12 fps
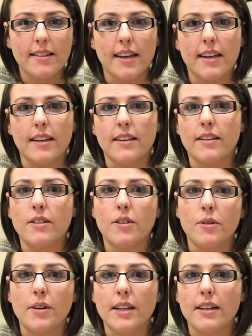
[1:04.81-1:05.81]
and
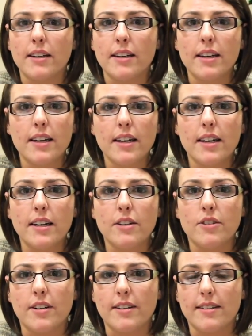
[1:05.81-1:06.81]
doing
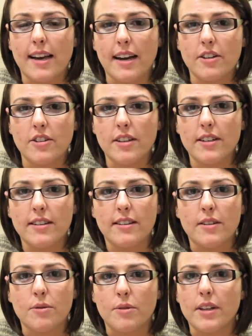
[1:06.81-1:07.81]
transactions
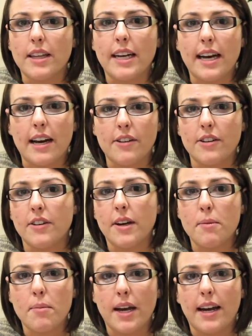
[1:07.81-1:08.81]
is really how you
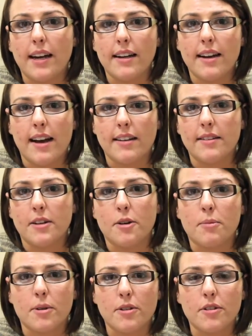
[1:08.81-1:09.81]
get paid as a
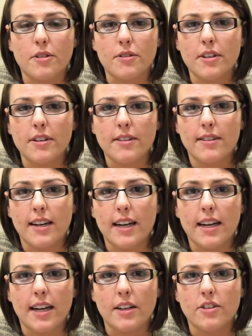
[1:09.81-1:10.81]
commercial real estate
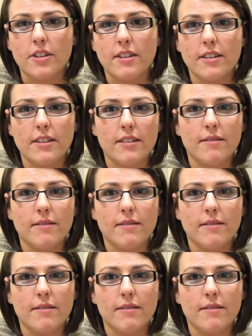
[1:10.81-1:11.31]
agent.